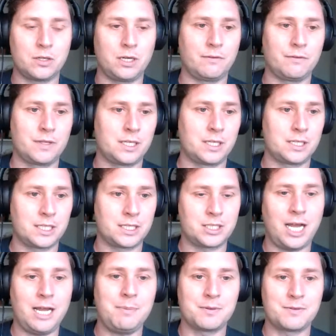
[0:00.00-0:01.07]
of the
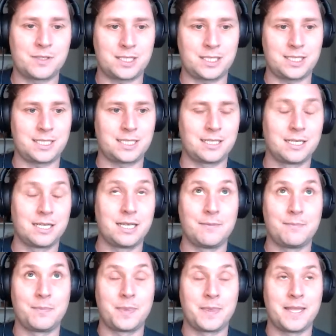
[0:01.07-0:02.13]
type of
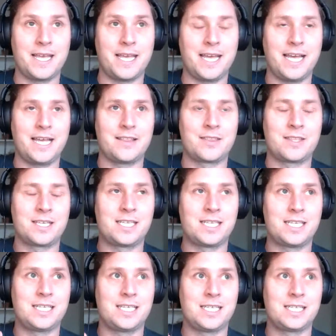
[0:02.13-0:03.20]

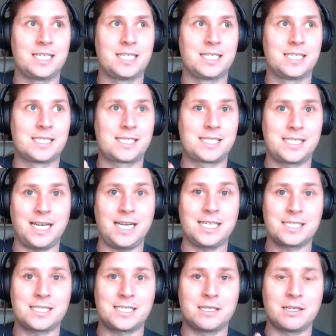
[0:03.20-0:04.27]
the start
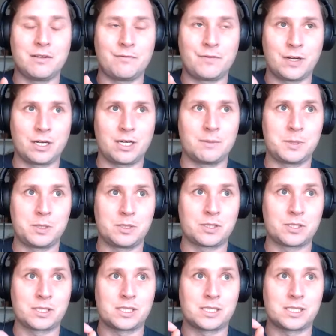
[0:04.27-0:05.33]

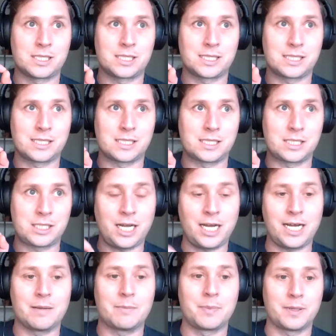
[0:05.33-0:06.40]
variable's
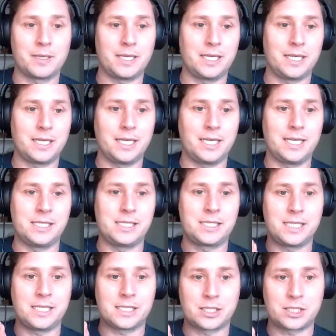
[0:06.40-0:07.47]
type is
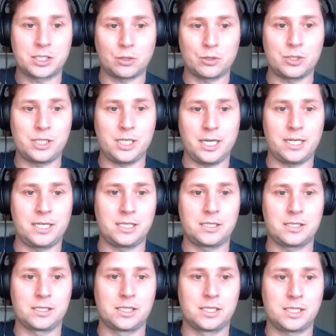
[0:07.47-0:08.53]
the associated
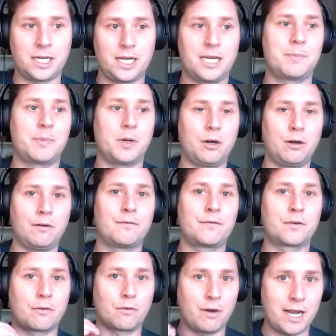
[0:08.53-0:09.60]
type of
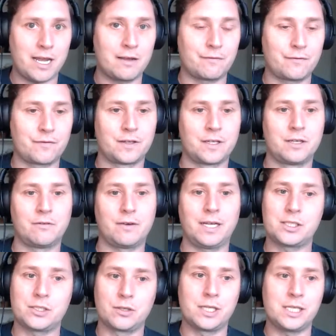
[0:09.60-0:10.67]
graph, right?
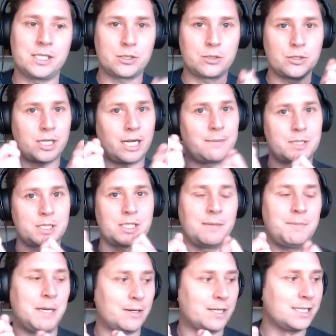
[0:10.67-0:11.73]
So these two types are
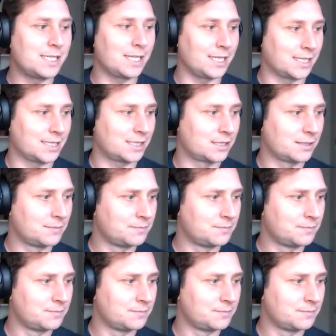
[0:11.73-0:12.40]
somehow interlinked.